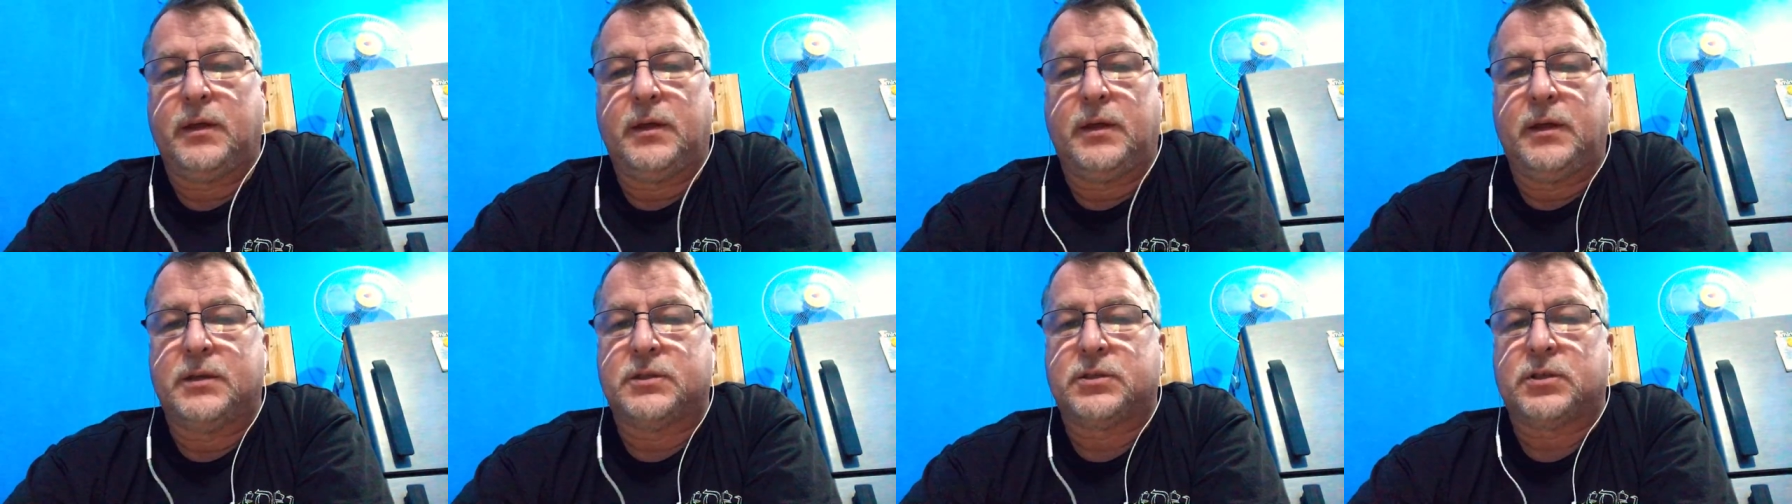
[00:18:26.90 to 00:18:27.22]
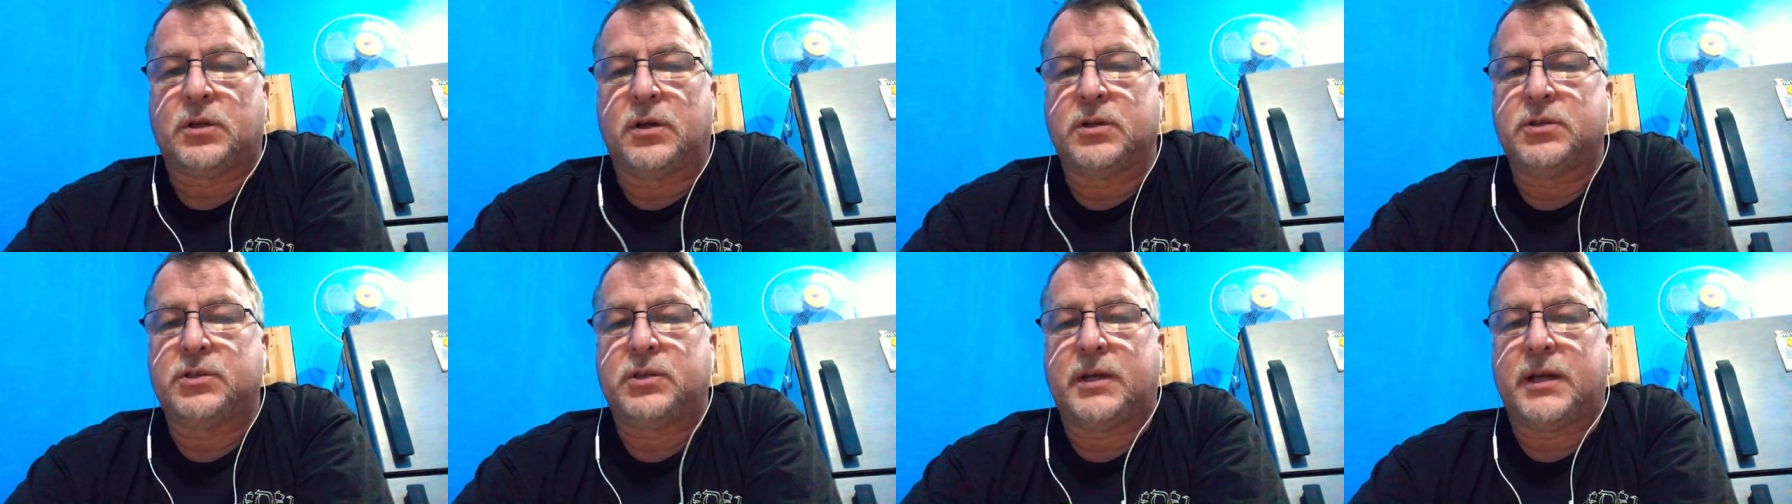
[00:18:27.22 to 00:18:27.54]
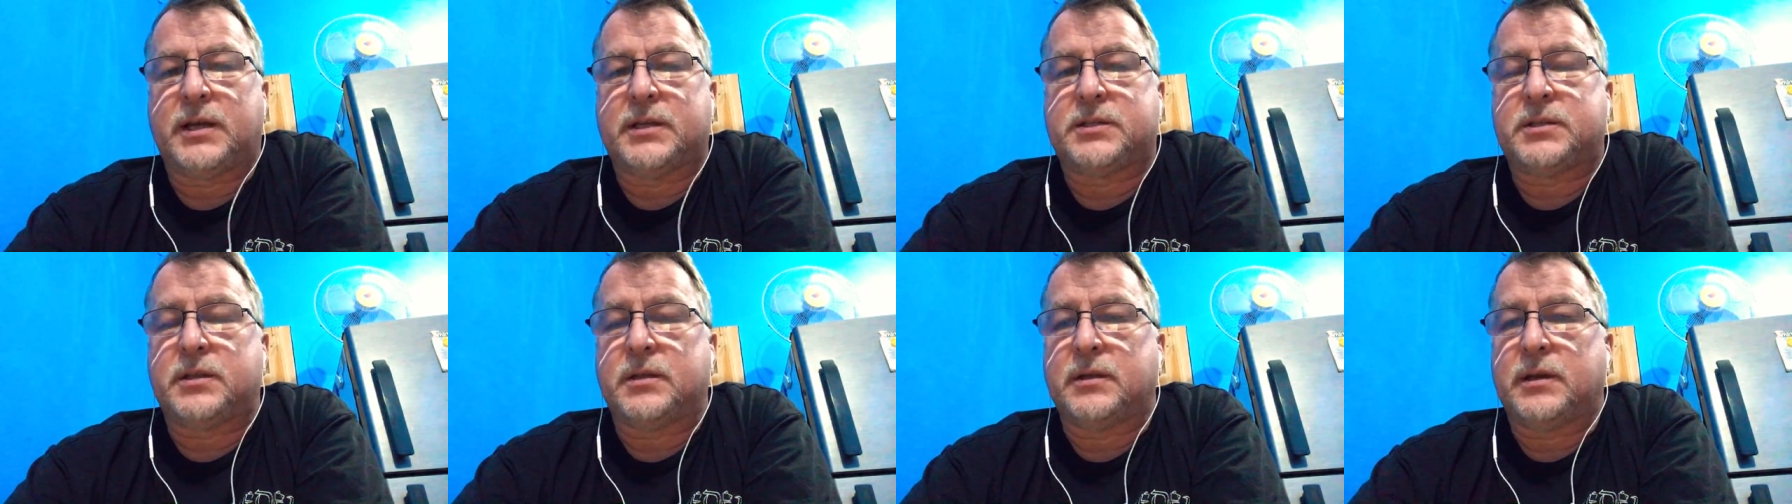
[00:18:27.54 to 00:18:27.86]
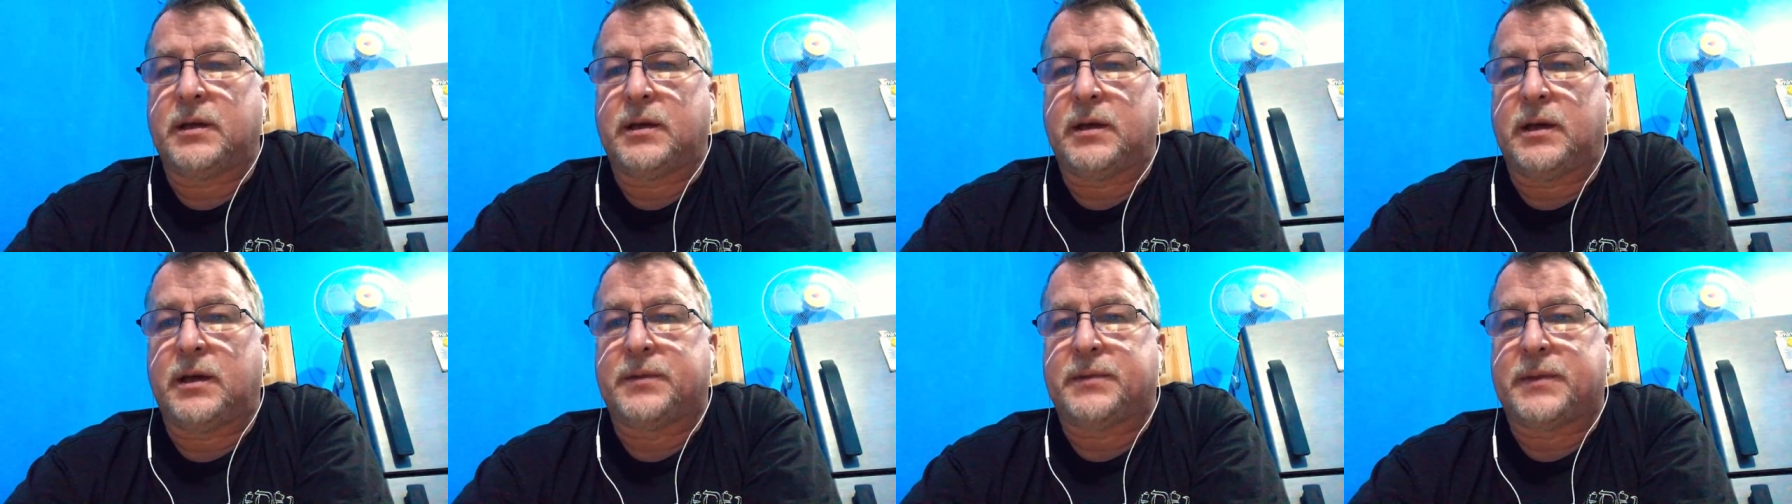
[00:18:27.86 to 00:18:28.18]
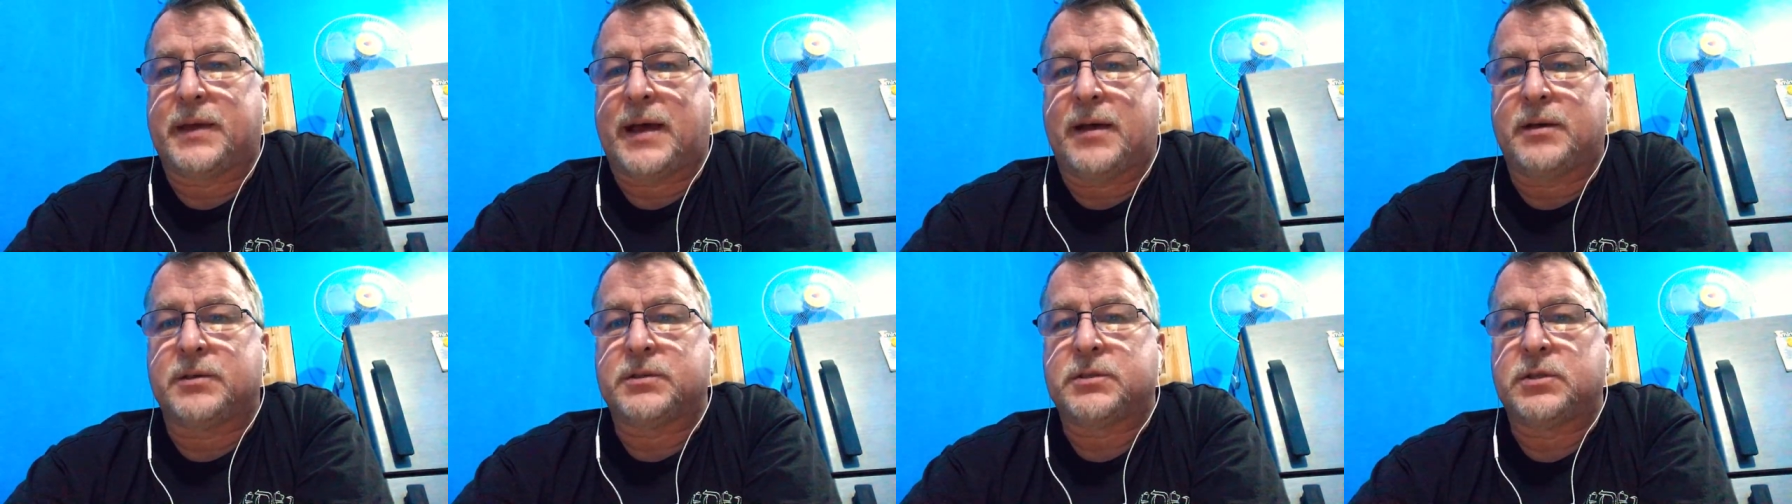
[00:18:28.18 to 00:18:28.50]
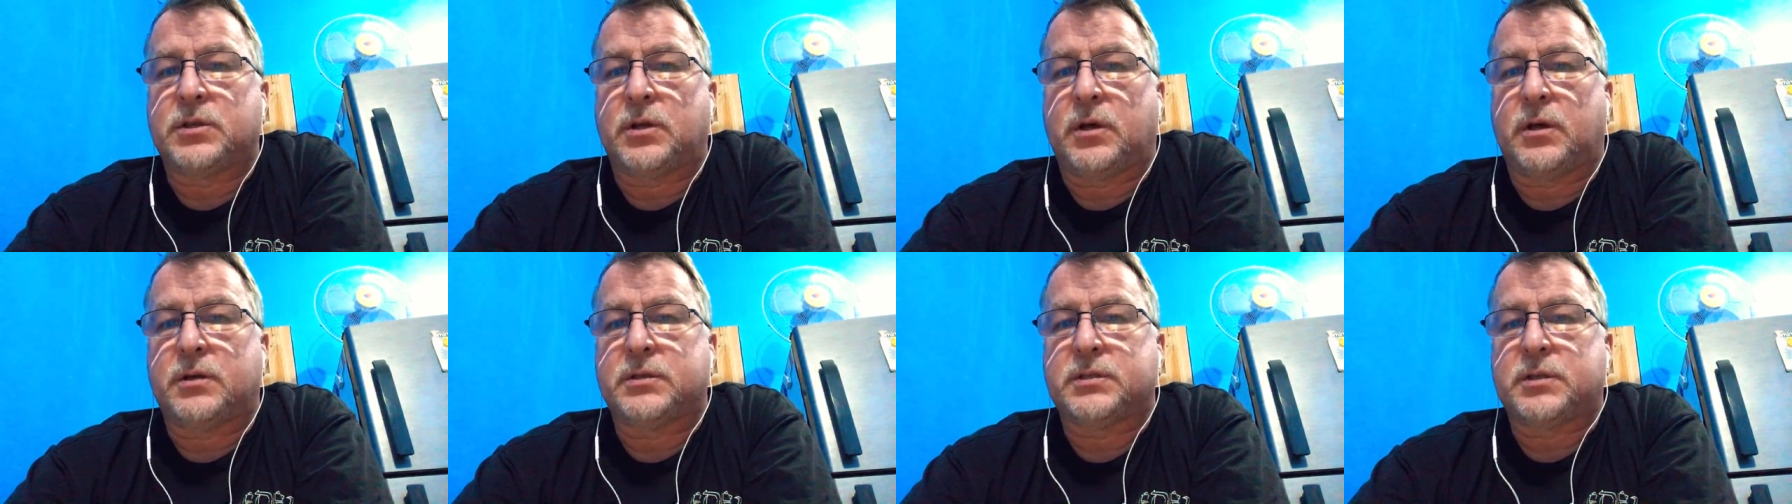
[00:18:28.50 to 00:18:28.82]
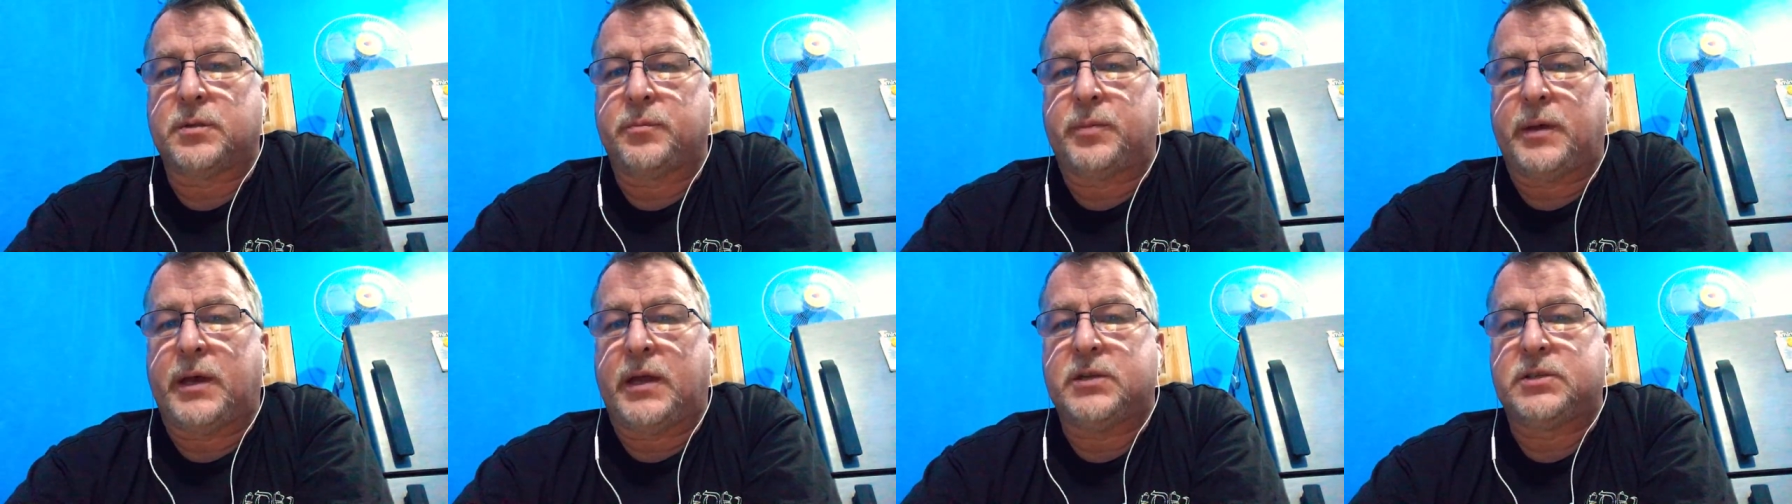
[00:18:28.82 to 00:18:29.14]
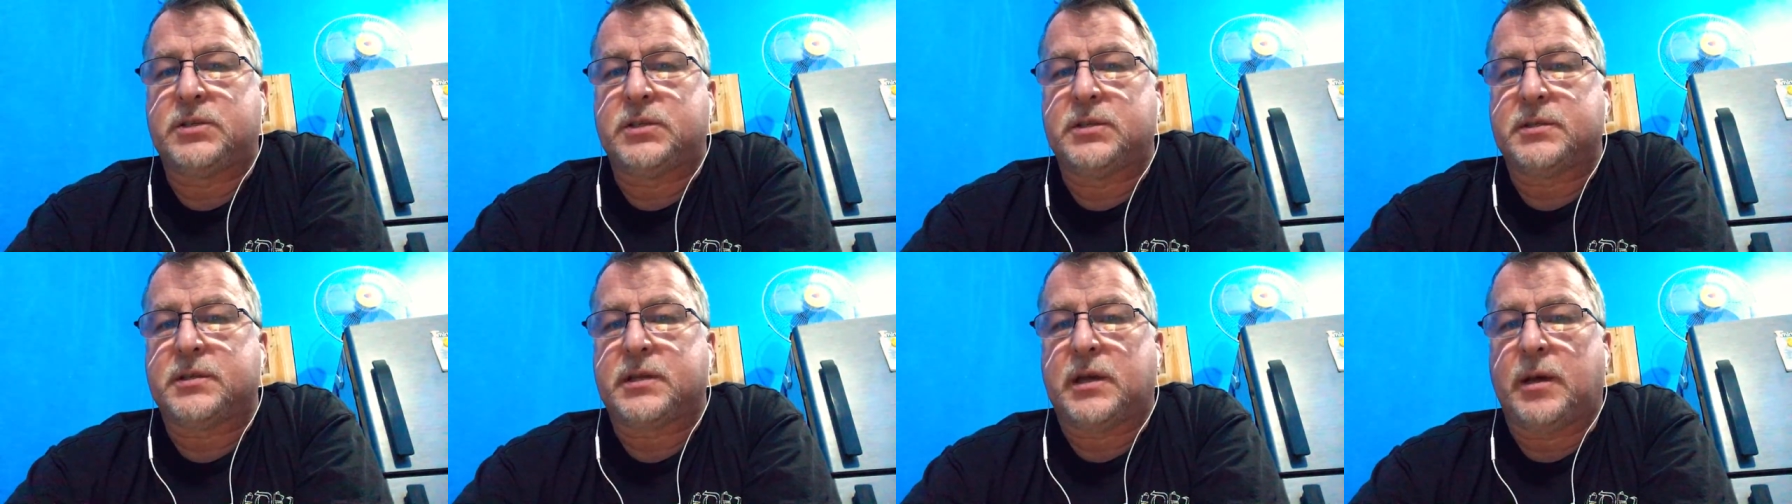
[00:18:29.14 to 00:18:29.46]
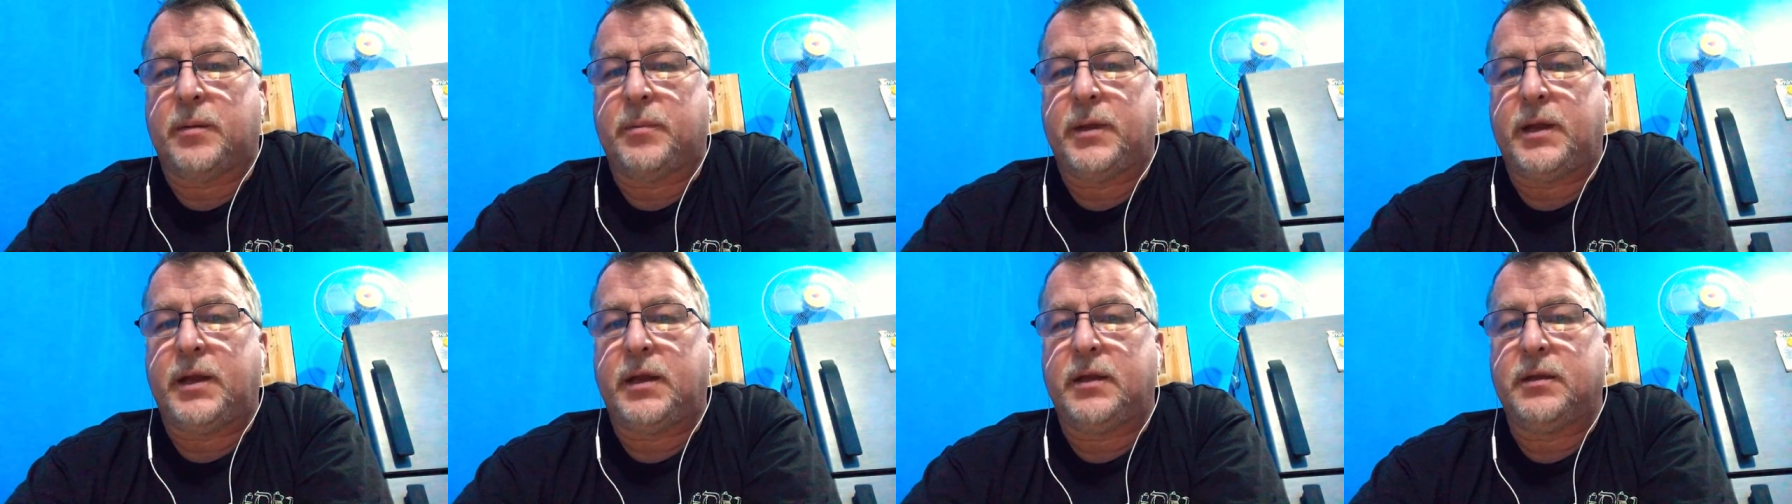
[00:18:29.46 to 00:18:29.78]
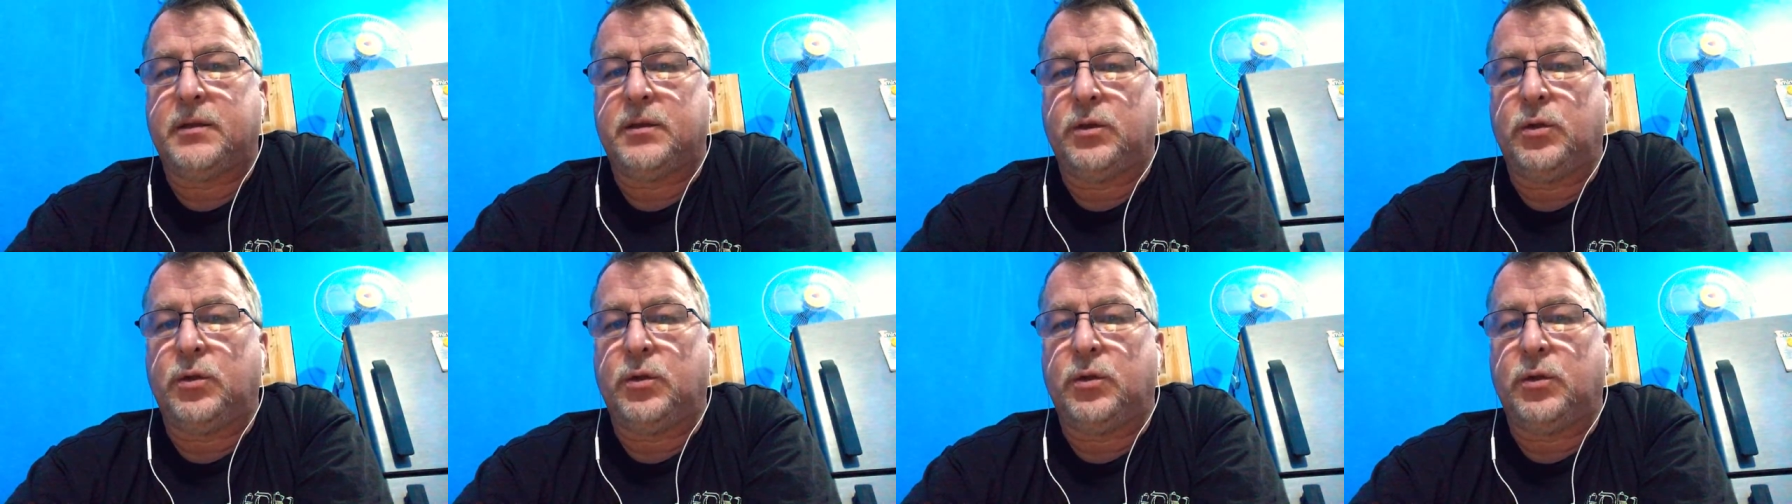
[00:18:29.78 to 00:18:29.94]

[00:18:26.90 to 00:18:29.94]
As long as you got $1,000 in pensions coming in,